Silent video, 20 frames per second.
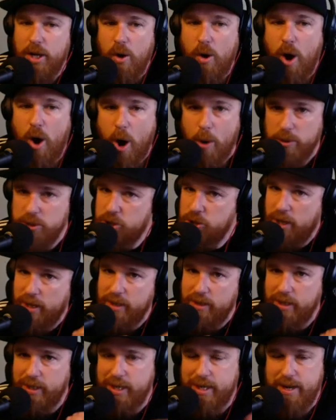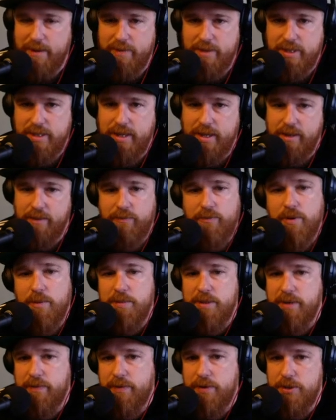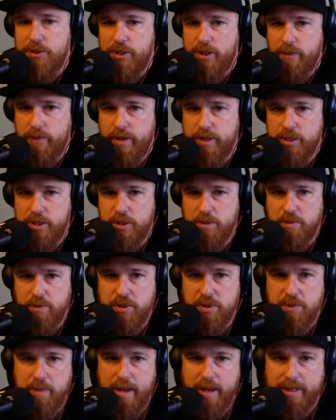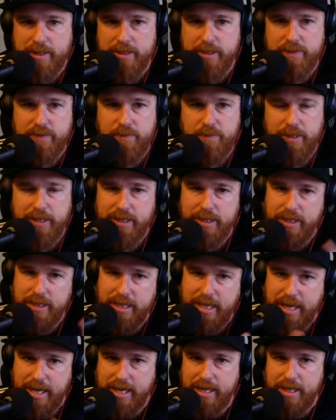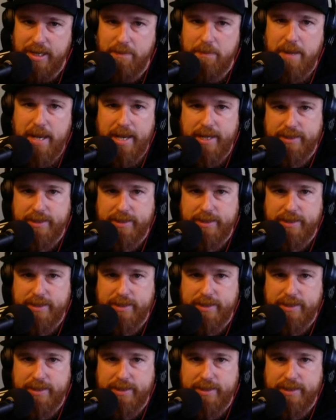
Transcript: always trying to look at everything from different generations' perspective. But getting back